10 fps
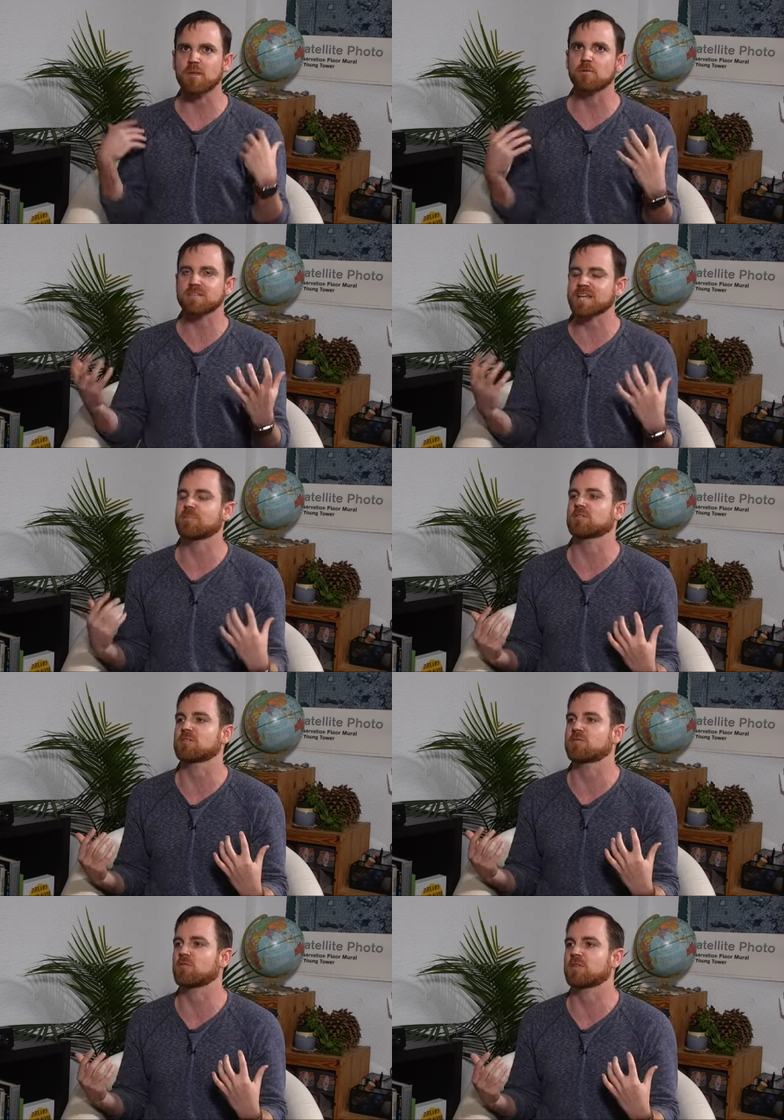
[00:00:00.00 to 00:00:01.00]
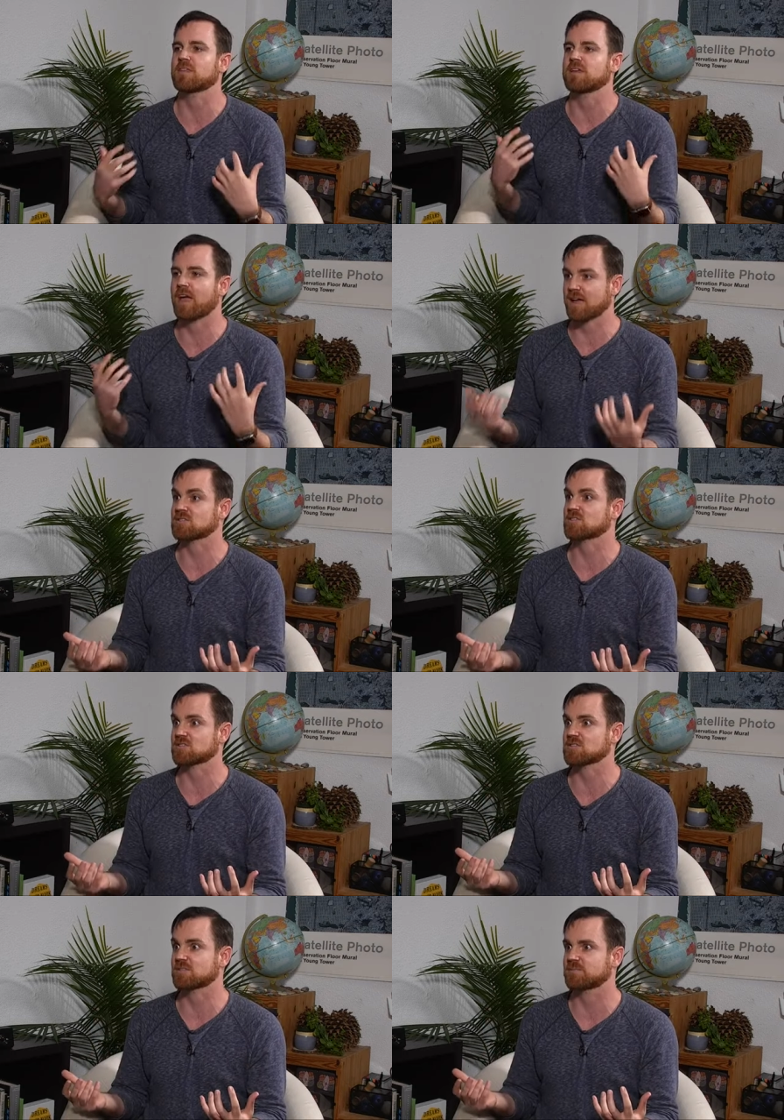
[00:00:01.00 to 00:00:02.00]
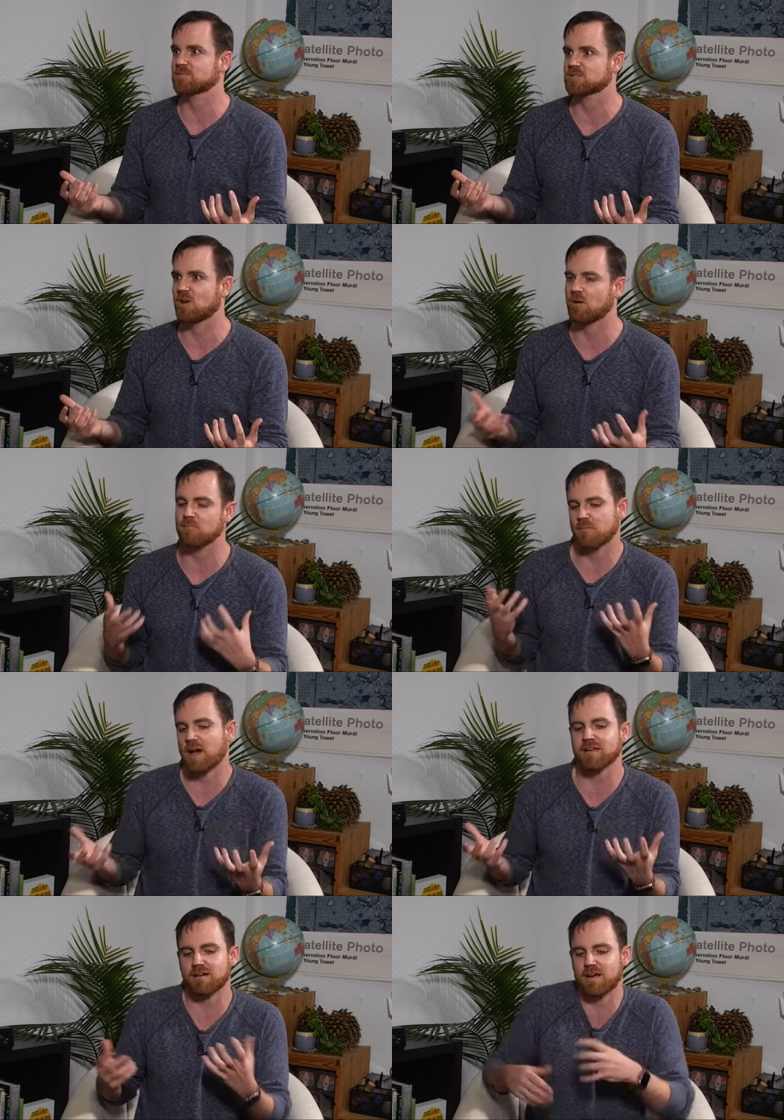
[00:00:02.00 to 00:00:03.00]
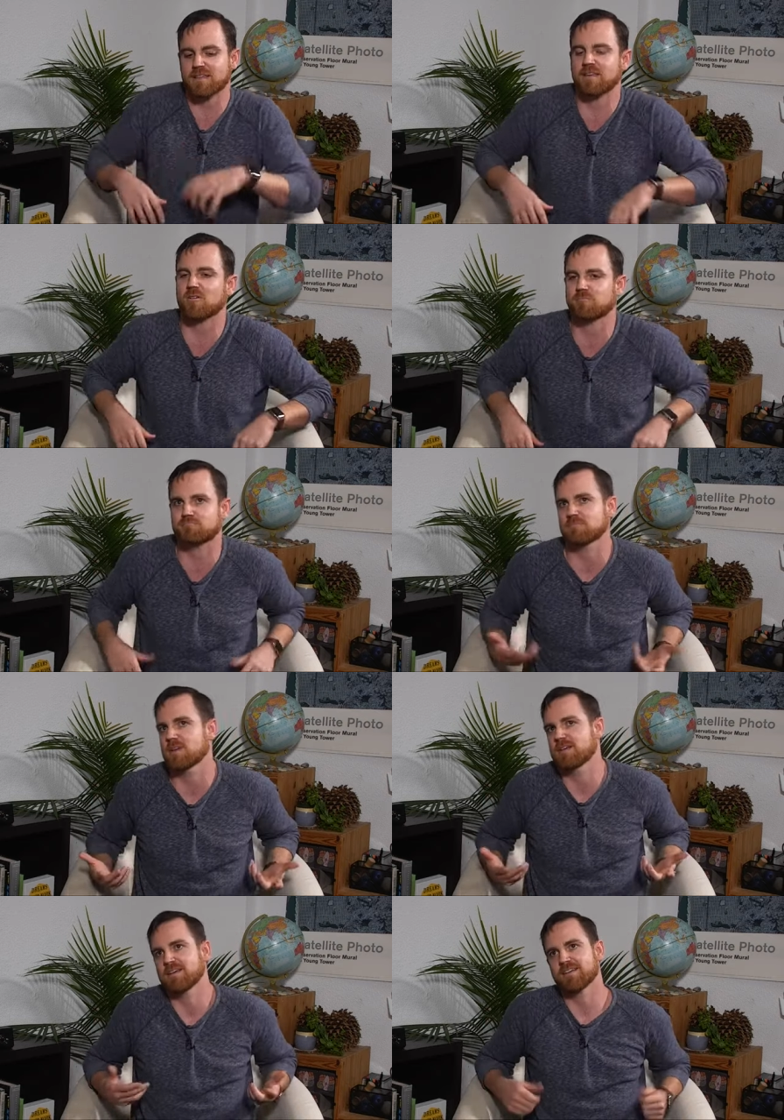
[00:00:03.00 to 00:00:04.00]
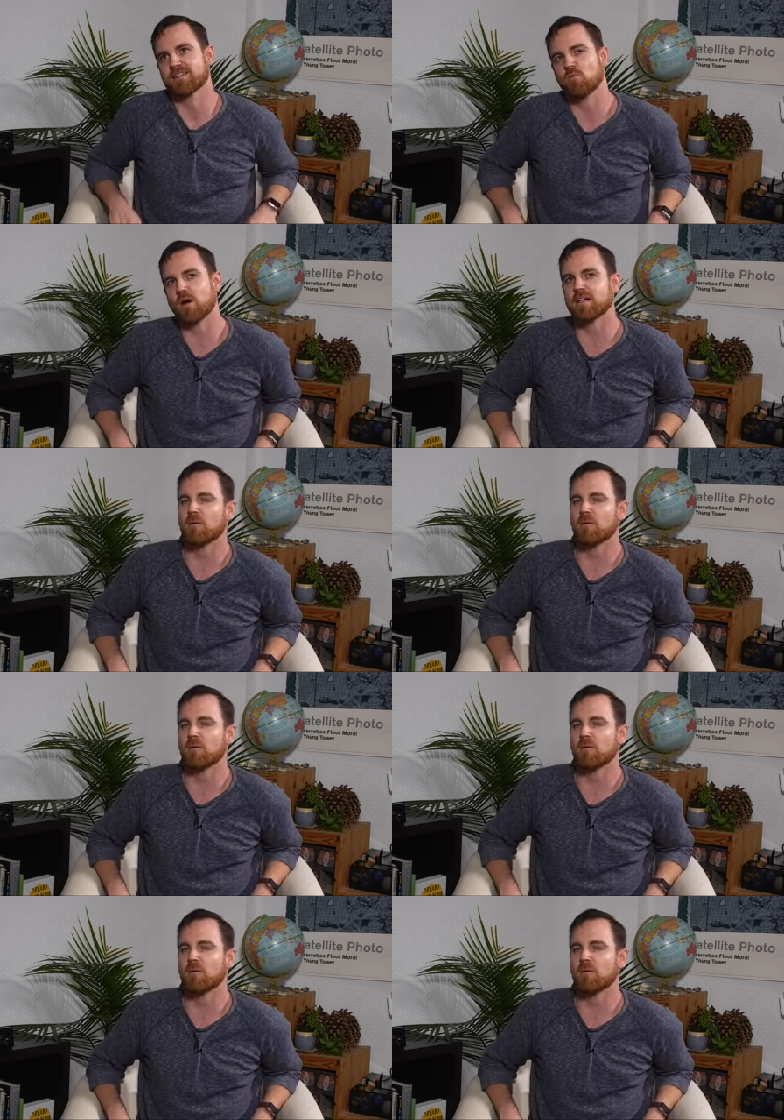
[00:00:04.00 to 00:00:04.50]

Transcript: receptive for the answers. So I, I think while it